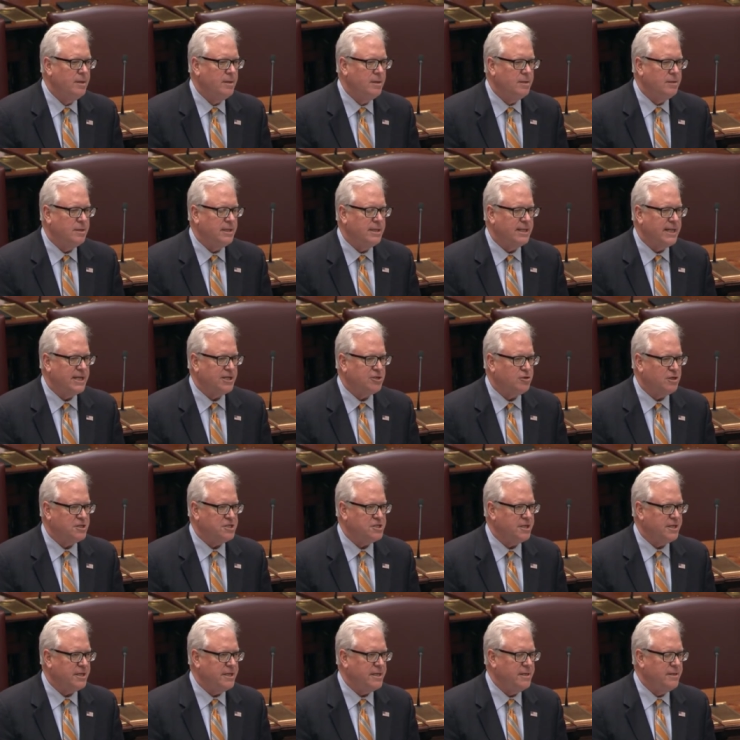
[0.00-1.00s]
the
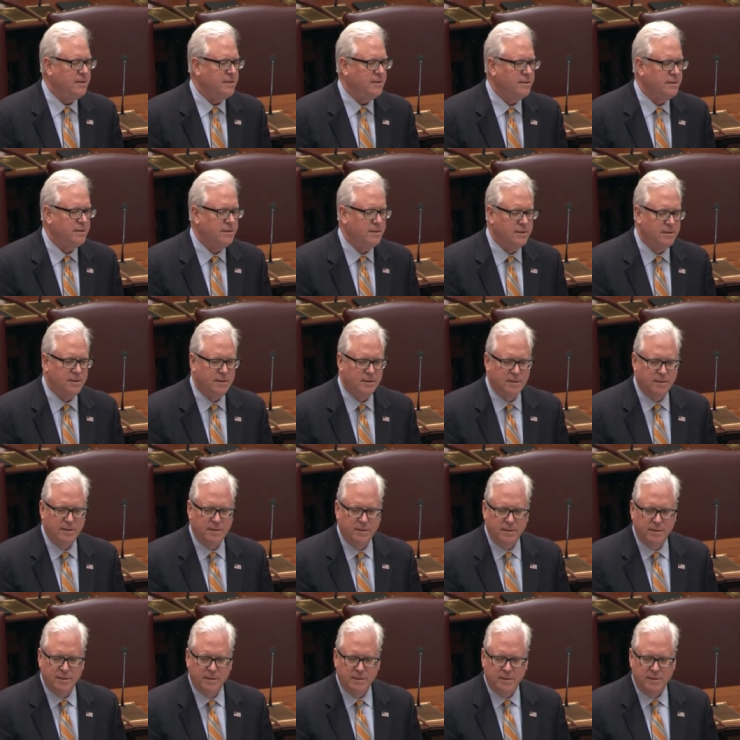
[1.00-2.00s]
electricity
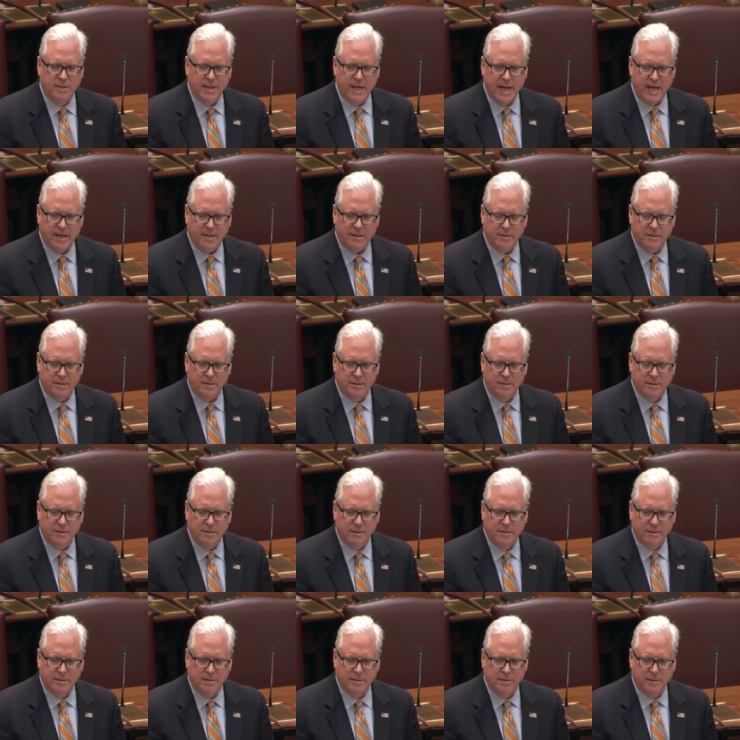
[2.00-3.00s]
that
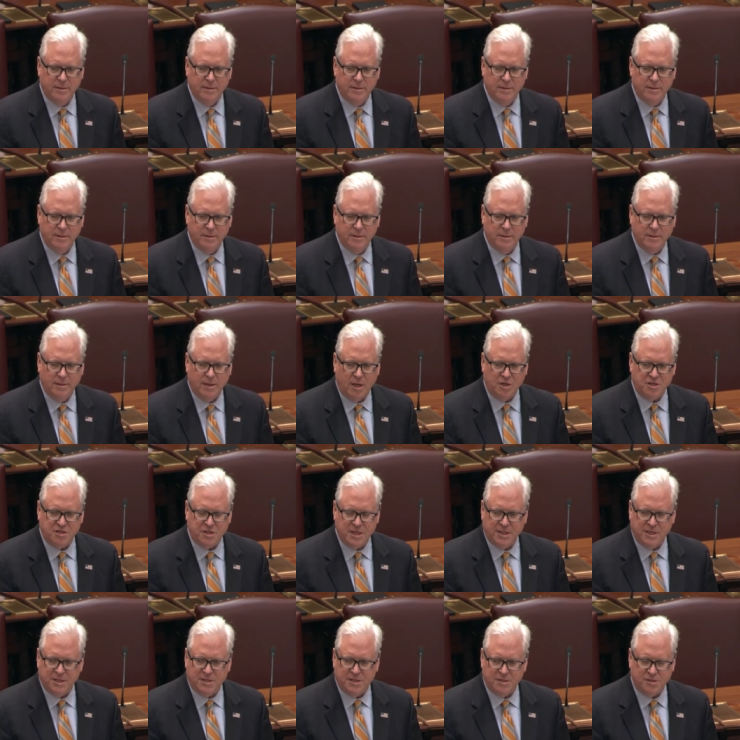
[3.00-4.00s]
our
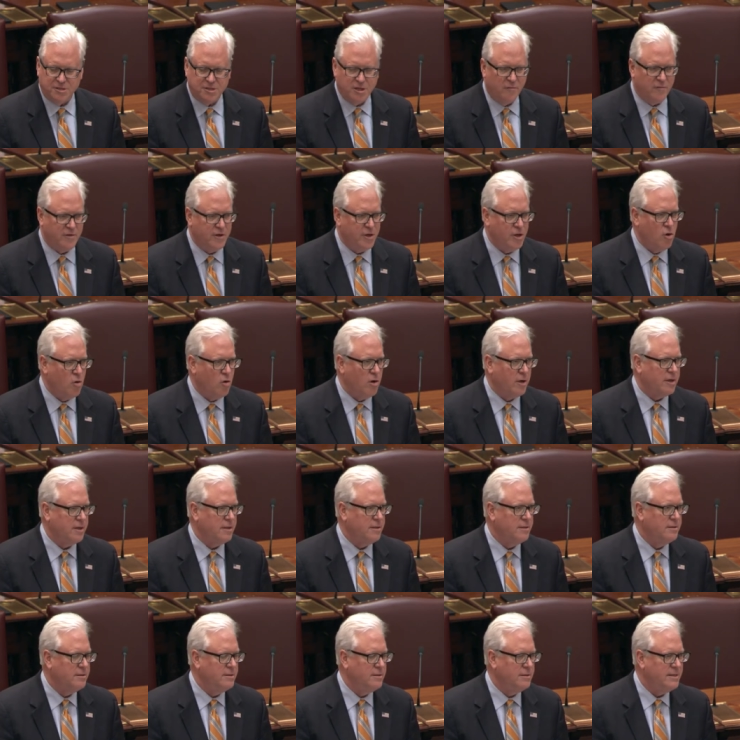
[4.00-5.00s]
citizens of New York
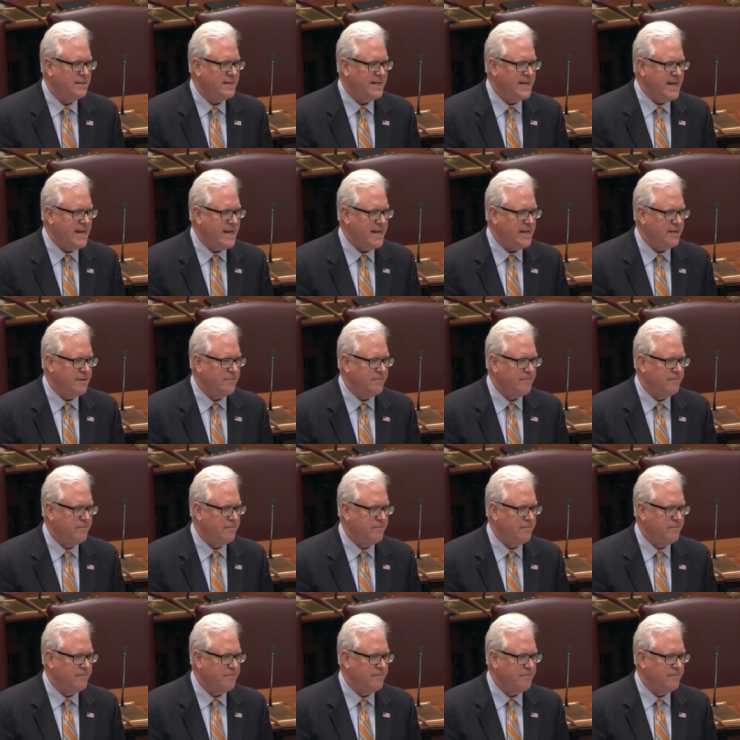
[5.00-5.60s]
need.